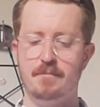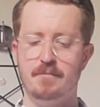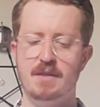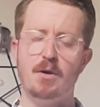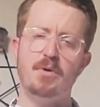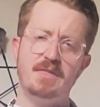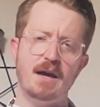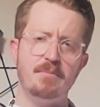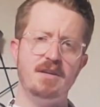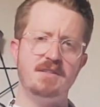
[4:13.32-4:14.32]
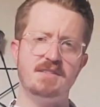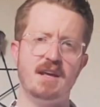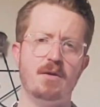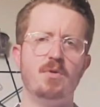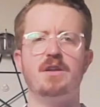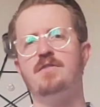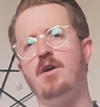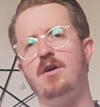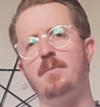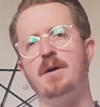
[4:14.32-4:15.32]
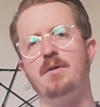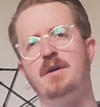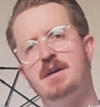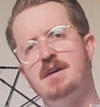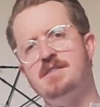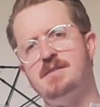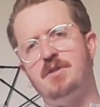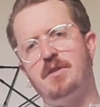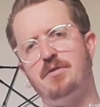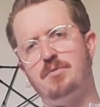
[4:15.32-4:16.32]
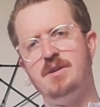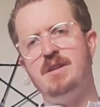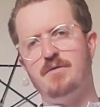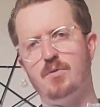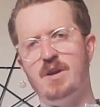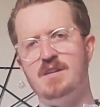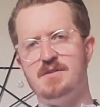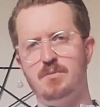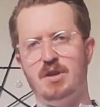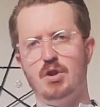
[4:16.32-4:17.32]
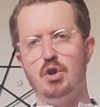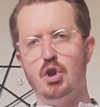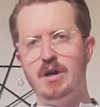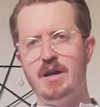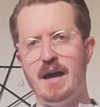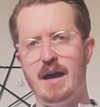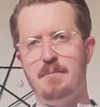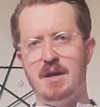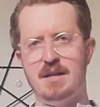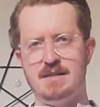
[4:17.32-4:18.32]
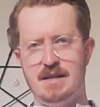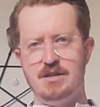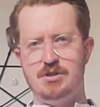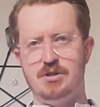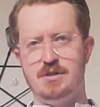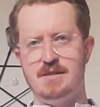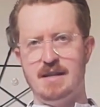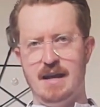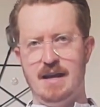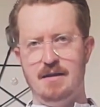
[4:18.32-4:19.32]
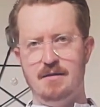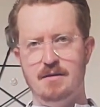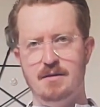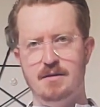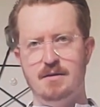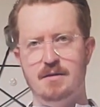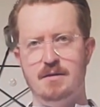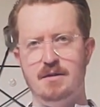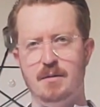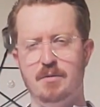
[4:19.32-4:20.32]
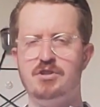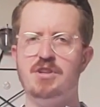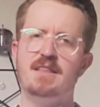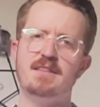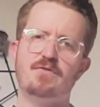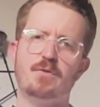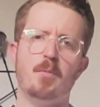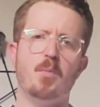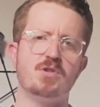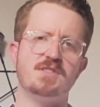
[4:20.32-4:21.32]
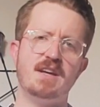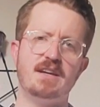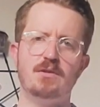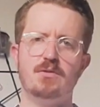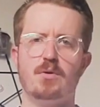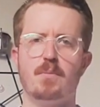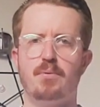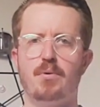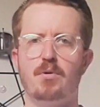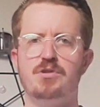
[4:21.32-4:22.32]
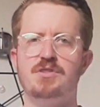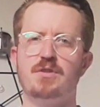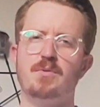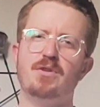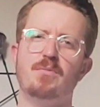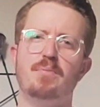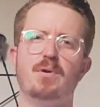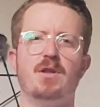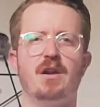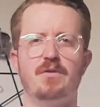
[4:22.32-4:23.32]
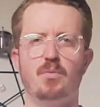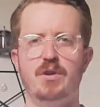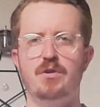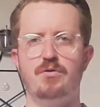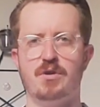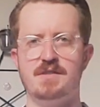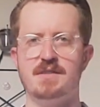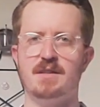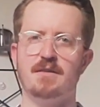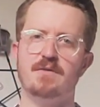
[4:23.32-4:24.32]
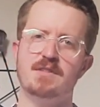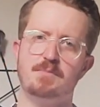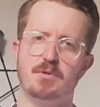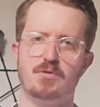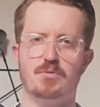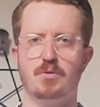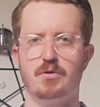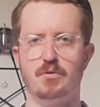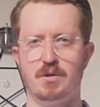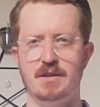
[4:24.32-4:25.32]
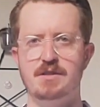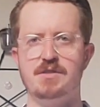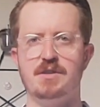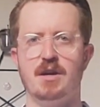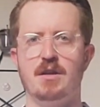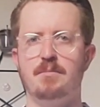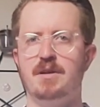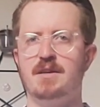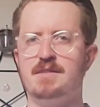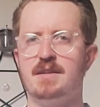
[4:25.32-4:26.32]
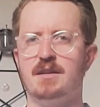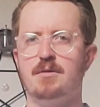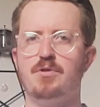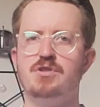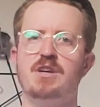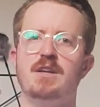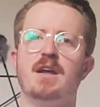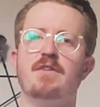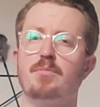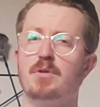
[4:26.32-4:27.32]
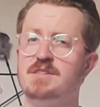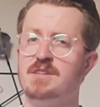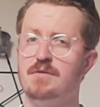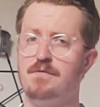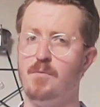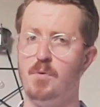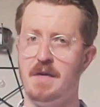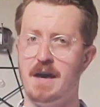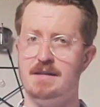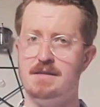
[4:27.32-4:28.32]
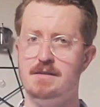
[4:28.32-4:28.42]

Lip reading: Now, with that being said, I want to talk about some of the 3 different ways that we can look at meditation today. I'm going to take this from a more secular approach so that we don't put a lot of the window dressing of the spiritual or the religious on it, because I can appreciate not everybody's here for that.